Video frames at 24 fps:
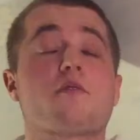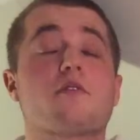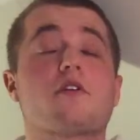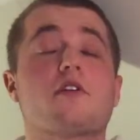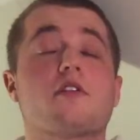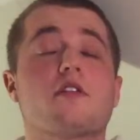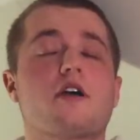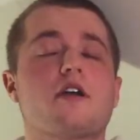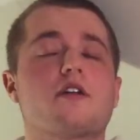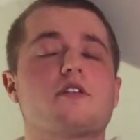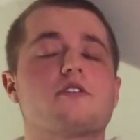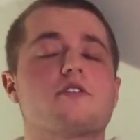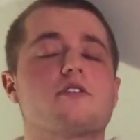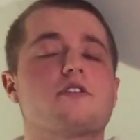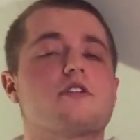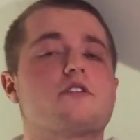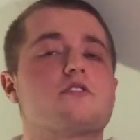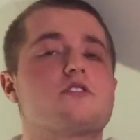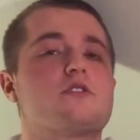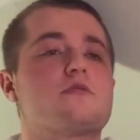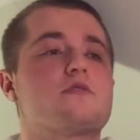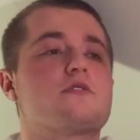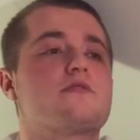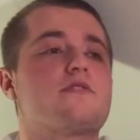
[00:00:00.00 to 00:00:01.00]
really liked her.
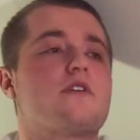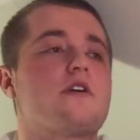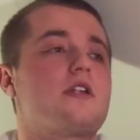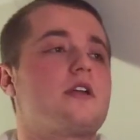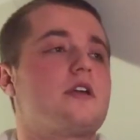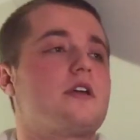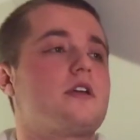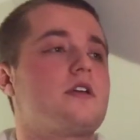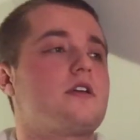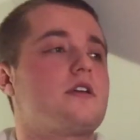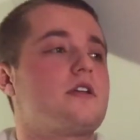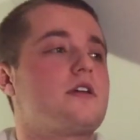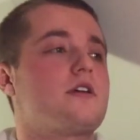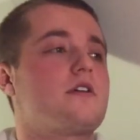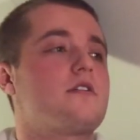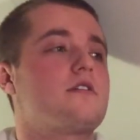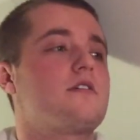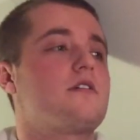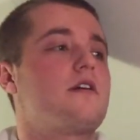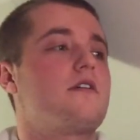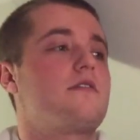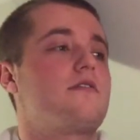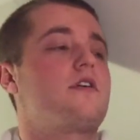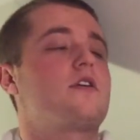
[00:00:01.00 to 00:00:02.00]
She was funny.
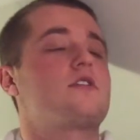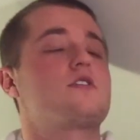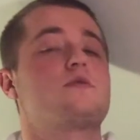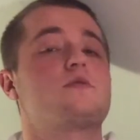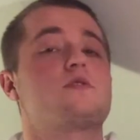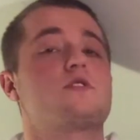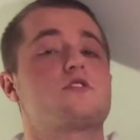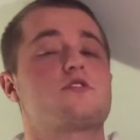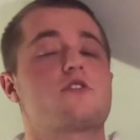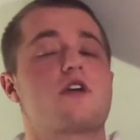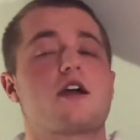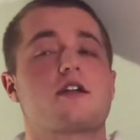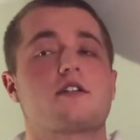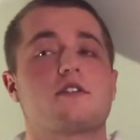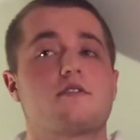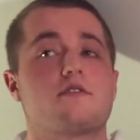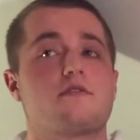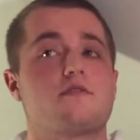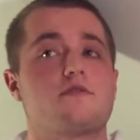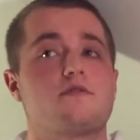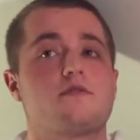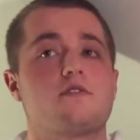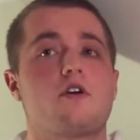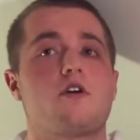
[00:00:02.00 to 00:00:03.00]
I thought she was attractive
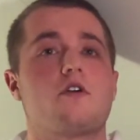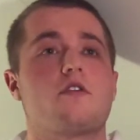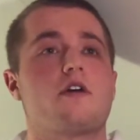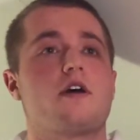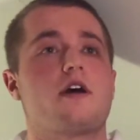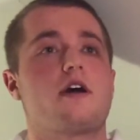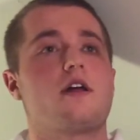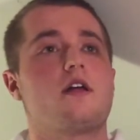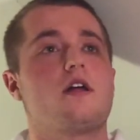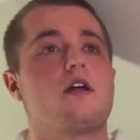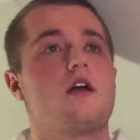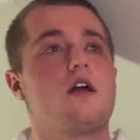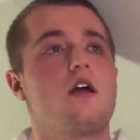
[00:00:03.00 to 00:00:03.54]
and all that.